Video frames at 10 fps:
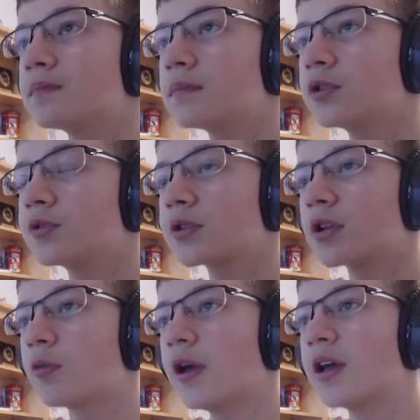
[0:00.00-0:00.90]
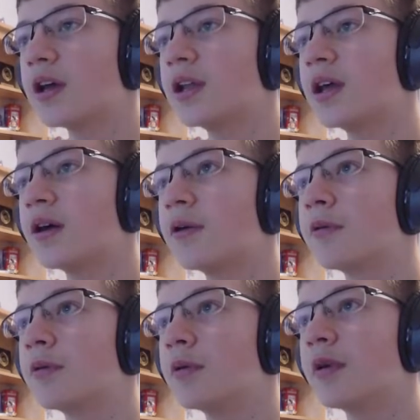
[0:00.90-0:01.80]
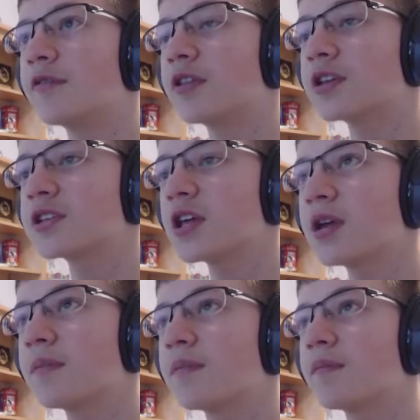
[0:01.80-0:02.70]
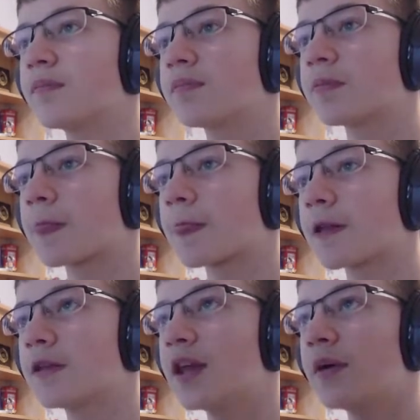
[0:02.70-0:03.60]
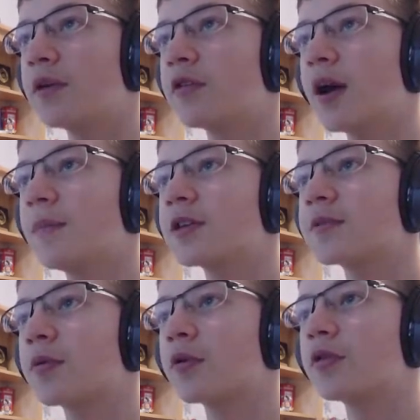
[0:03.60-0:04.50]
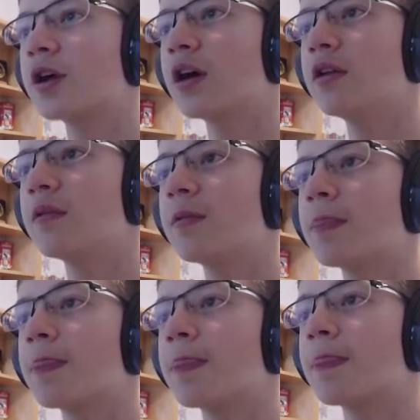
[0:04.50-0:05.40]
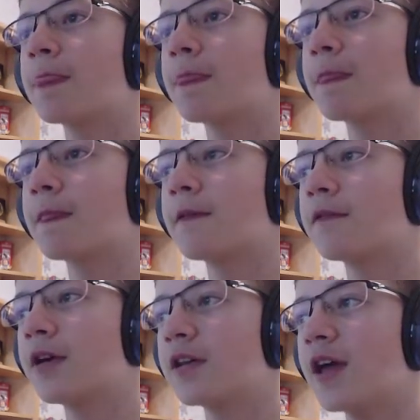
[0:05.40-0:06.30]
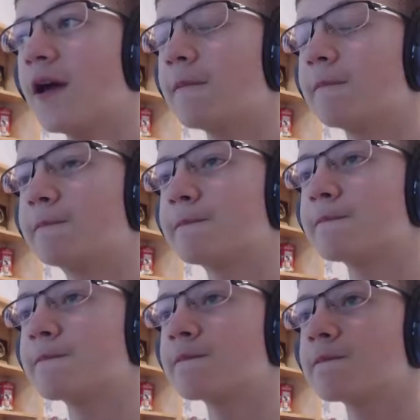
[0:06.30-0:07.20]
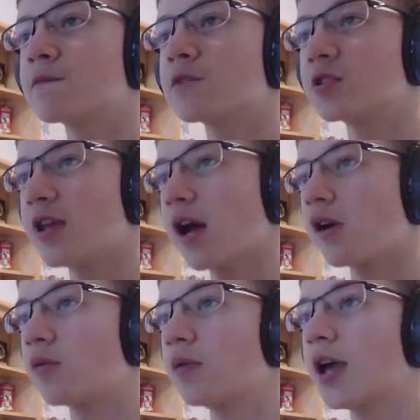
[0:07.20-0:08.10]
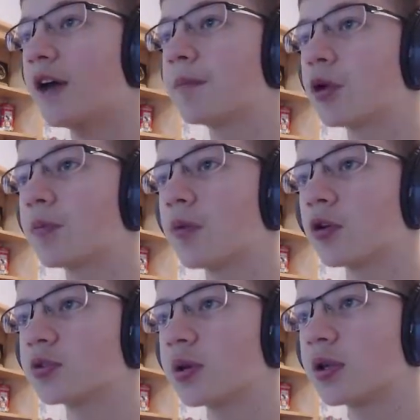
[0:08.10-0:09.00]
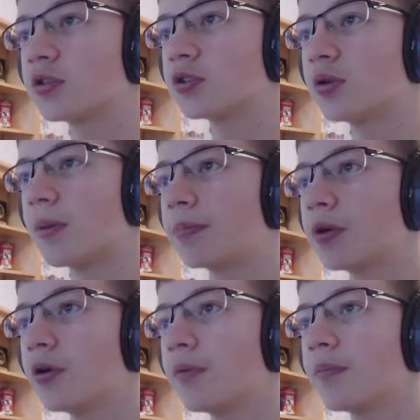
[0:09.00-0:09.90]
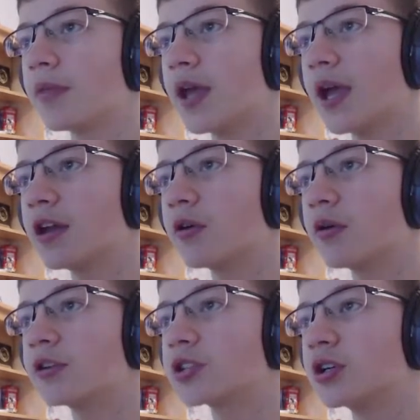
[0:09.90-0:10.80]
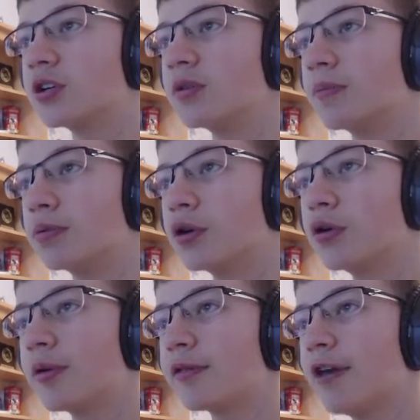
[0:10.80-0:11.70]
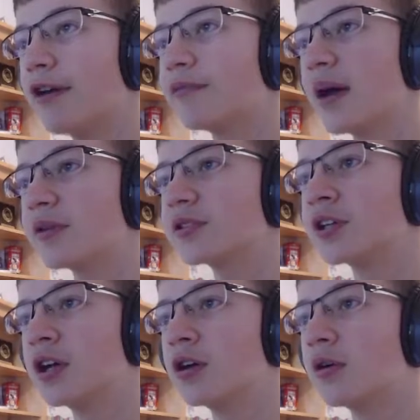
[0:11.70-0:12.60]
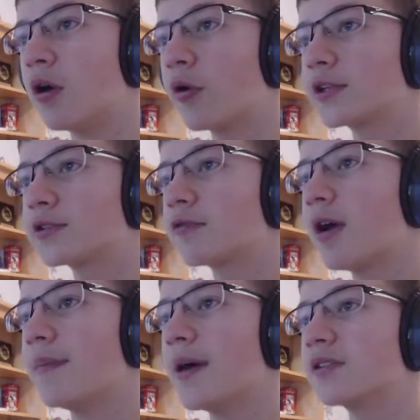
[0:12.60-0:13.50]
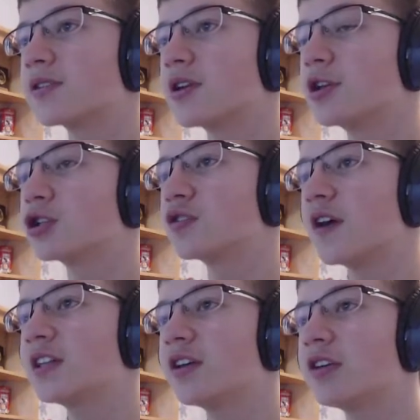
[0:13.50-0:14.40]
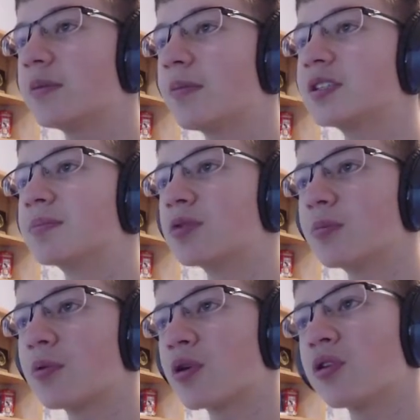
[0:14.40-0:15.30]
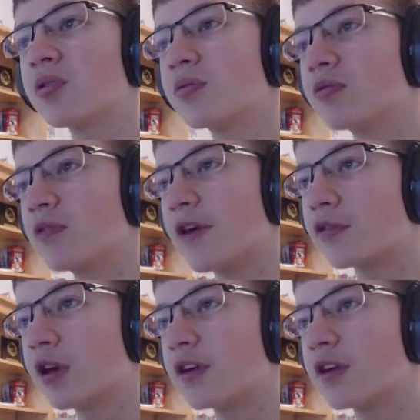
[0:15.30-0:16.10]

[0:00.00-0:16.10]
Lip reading: Just going to wait, and now we wait for this thing. Now we grab this portal gun like that. So now we have both portals. We can shoot a blue and an orange. Blue with left mouse, orange with right mouse. So if I tell you to place a blue portal, left click.